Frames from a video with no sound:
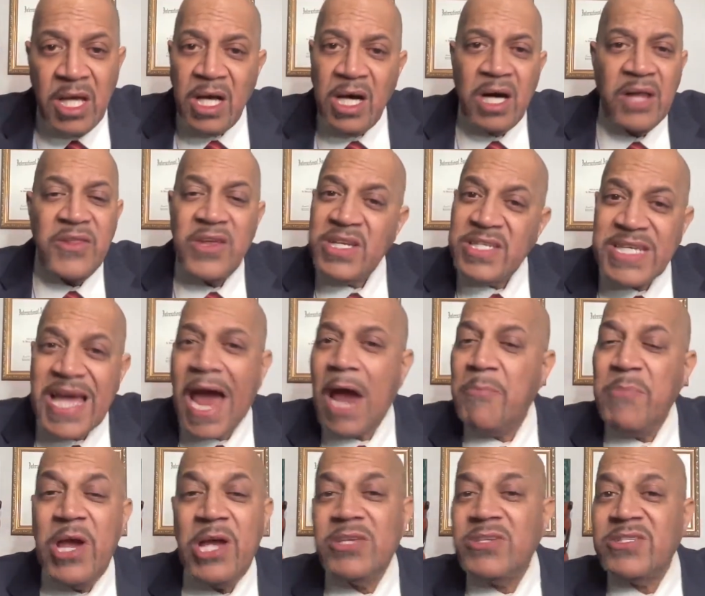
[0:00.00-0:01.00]
uh, the entire
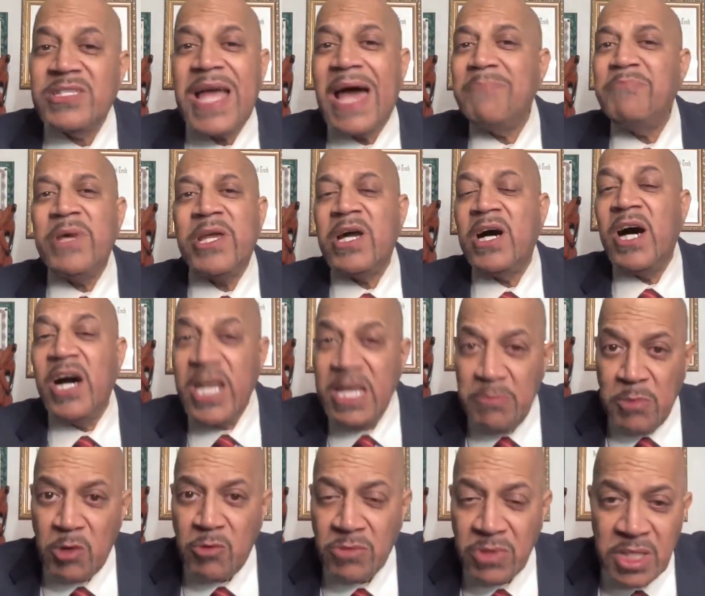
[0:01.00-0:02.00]
marriage has not been a
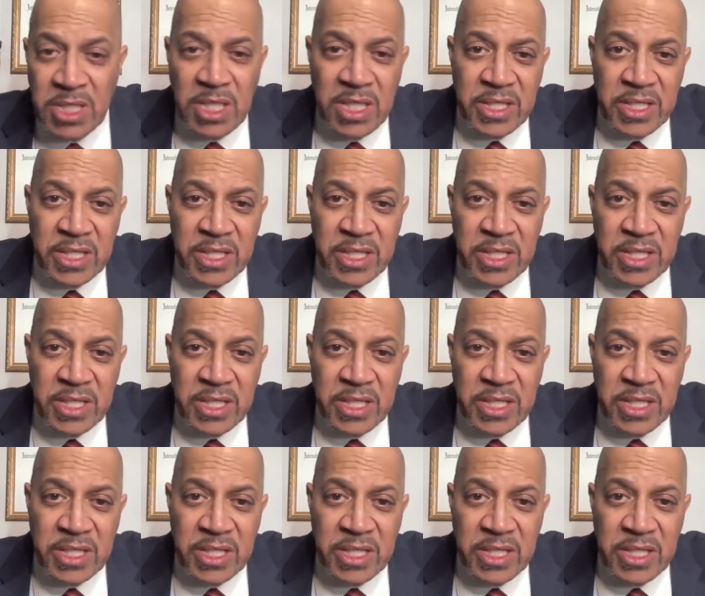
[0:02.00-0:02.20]
honeymoon